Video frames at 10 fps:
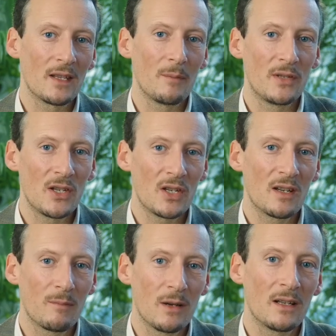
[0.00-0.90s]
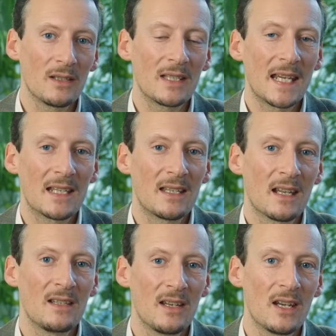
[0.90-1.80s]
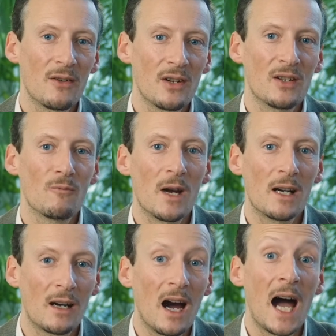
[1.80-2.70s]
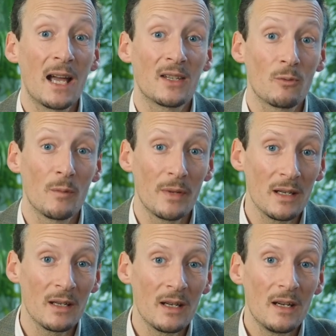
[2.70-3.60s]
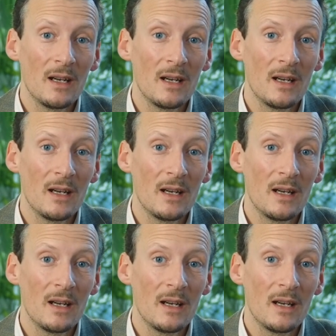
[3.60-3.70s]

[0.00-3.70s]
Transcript: that the positioning of plants takes into consideration where our eyes will be.